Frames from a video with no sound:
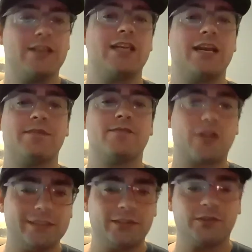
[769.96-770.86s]
types of
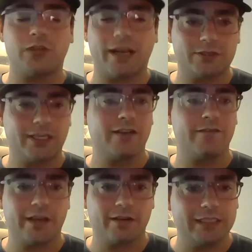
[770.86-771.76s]
drivetrain
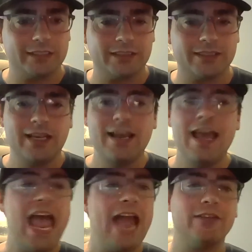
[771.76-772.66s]
configurations.
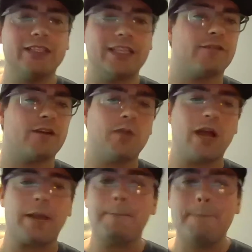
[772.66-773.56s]
Everything from
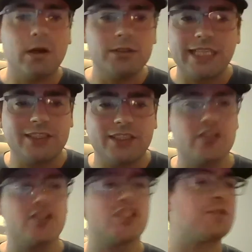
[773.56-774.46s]
like belt
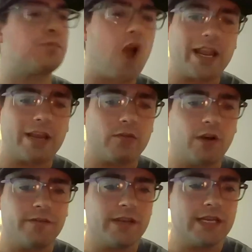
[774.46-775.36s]
tension to sprocket
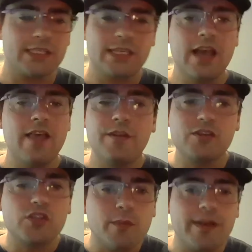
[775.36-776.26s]
roughness.
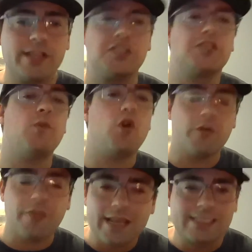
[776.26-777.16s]
There's so many small
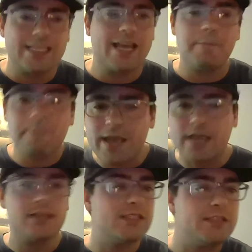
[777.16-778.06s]
things that
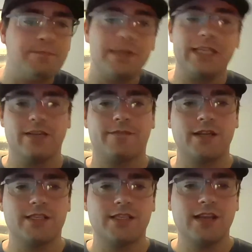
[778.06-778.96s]
make a big
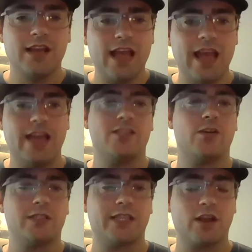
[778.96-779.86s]
difference. And
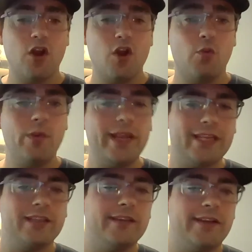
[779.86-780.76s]
so it's like, we
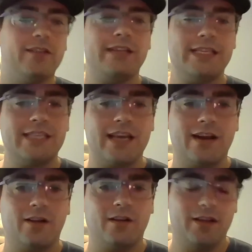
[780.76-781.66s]
can literally tell